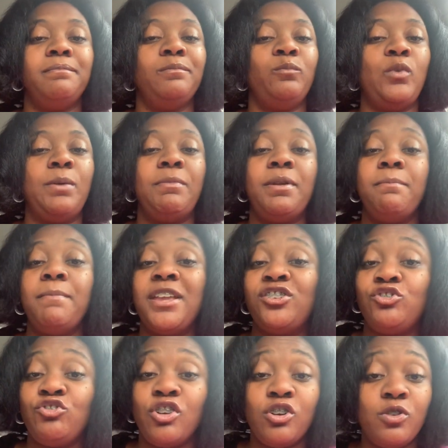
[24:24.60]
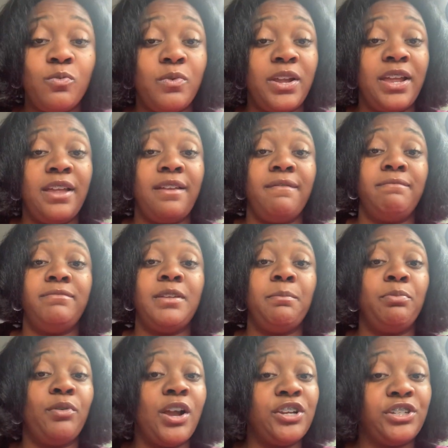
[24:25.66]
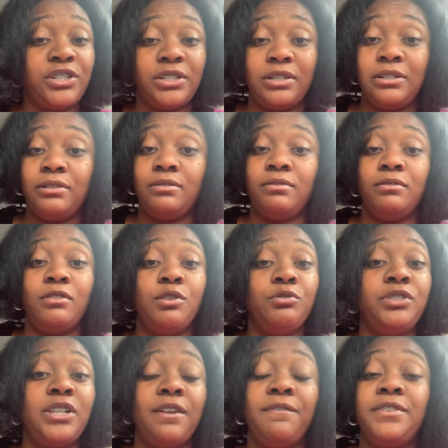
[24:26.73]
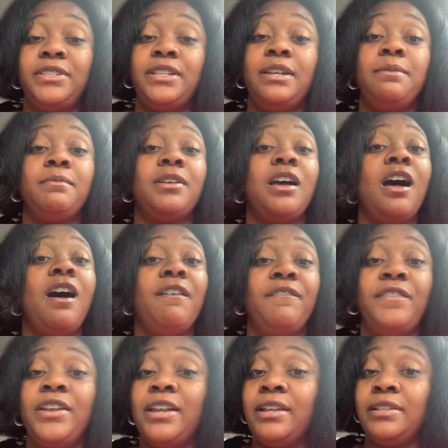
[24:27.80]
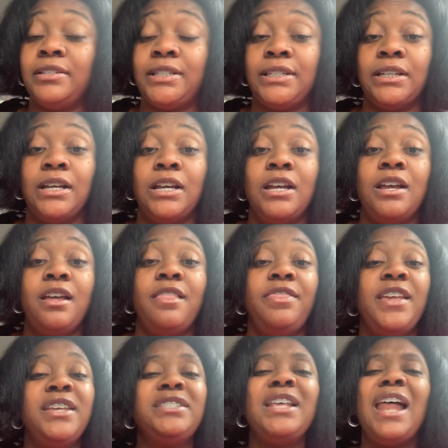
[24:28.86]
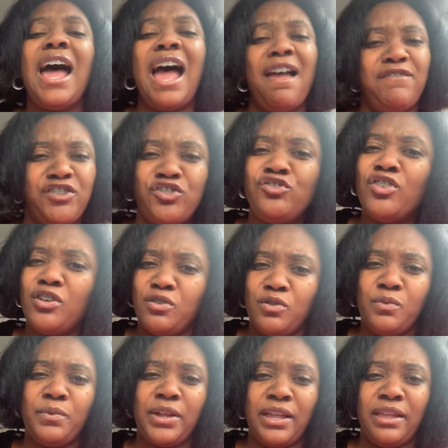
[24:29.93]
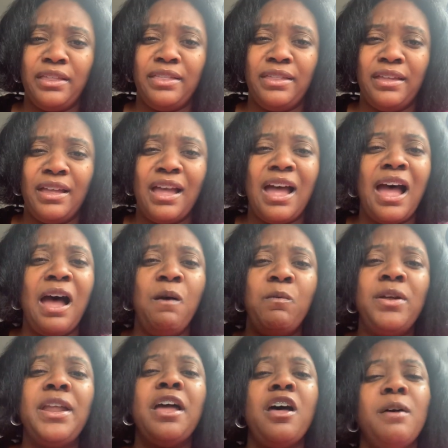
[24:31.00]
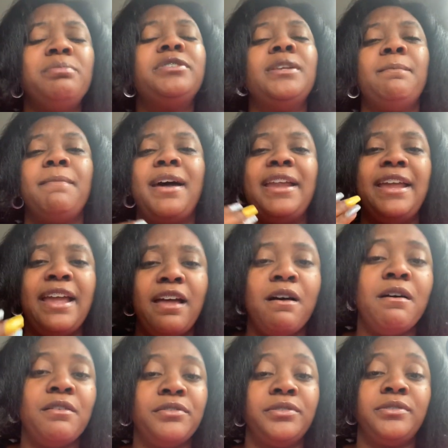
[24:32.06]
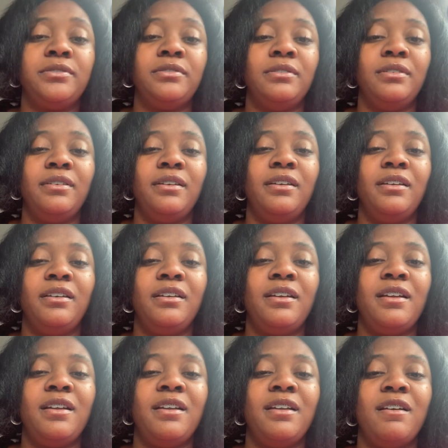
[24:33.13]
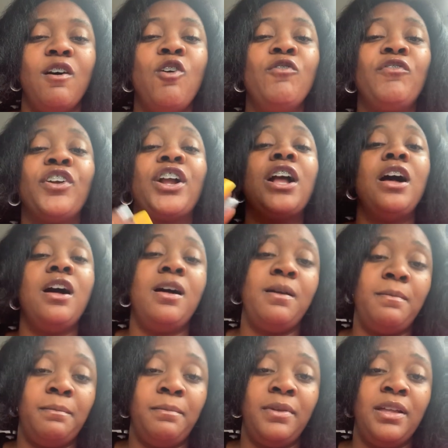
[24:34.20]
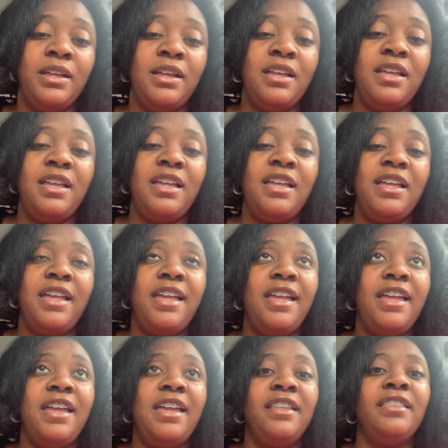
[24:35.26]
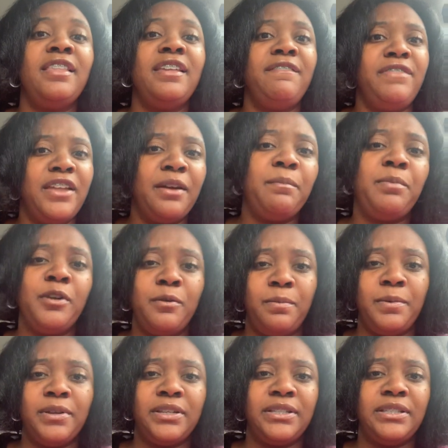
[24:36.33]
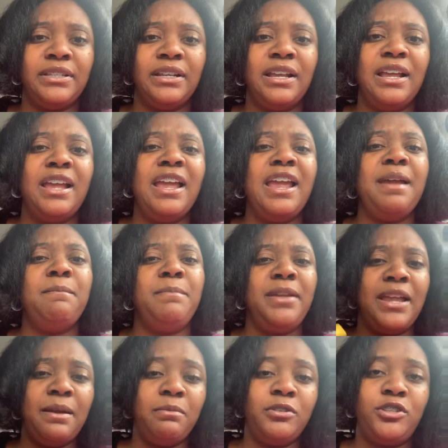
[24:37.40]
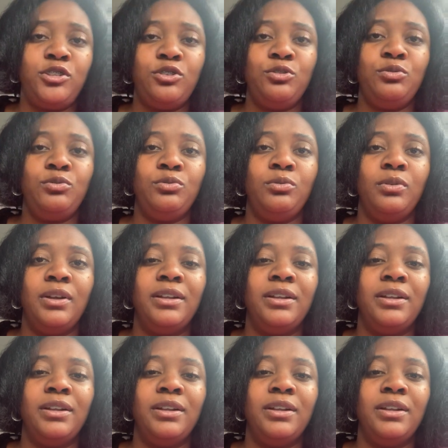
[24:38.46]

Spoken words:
women may struggle with: depression, low self-esteem, confidence, things that I've struggled with. I want to help somebody else overcome and live their purpose and be able to